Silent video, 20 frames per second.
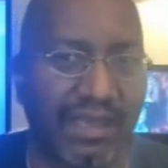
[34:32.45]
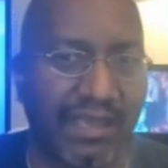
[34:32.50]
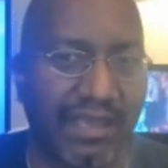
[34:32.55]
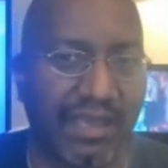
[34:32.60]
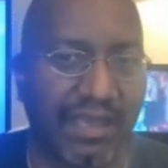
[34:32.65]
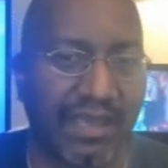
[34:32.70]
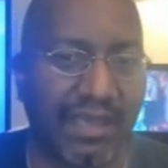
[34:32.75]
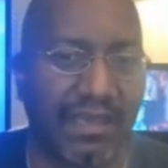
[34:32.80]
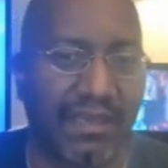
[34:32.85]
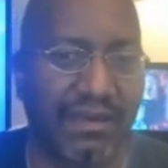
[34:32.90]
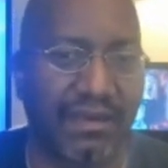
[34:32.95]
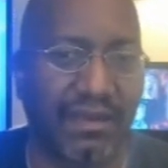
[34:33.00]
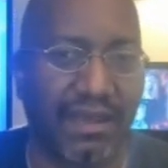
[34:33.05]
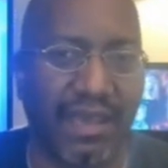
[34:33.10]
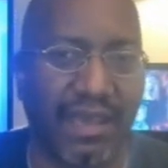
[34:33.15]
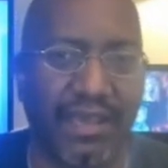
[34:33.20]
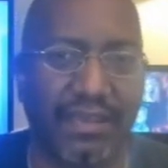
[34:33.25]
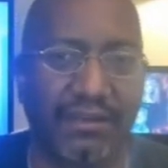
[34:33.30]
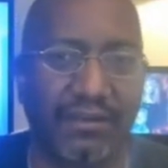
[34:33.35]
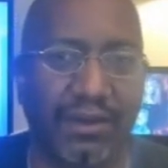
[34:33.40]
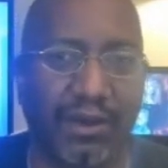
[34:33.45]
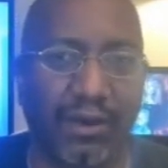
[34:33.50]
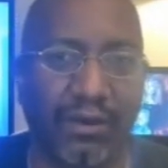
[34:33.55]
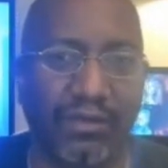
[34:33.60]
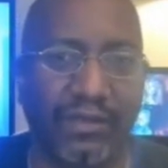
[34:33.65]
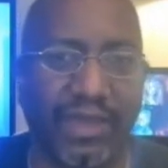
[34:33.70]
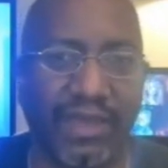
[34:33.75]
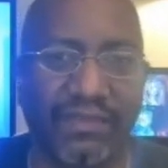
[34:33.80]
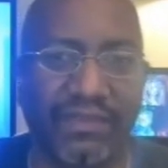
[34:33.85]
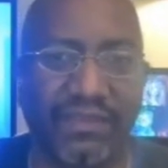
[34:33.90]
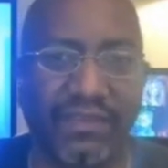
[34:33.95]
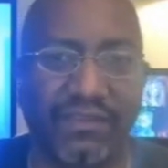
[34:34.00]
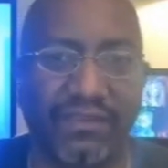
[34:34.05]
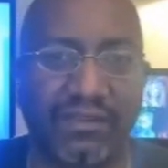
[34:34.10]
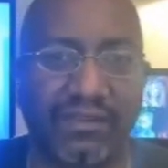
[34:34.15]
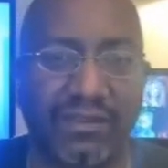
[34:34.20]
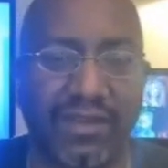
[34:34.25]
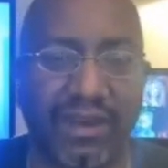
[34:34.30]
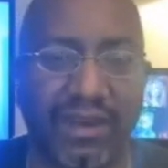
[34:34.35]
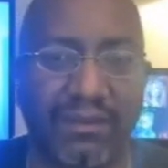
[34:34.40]
And I know that this
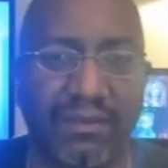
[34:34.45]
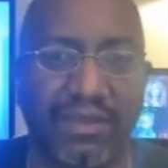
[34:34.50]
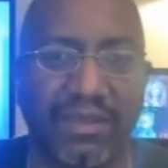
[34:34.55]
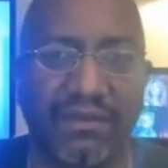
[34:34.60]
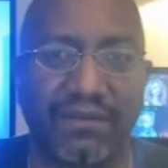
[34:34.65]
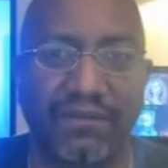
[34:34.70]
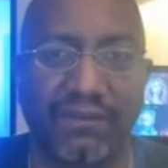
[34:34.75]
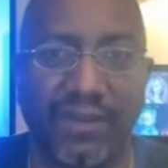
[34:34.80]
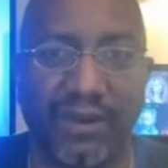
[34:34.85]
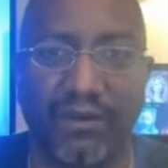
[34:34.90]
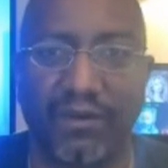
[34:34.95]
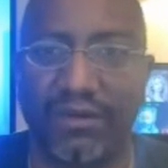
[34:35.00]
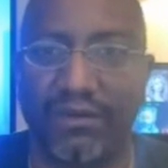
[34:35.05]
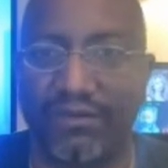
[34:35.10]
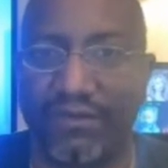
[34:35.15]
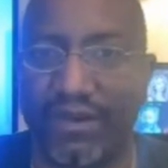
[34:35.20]
is going to be a very,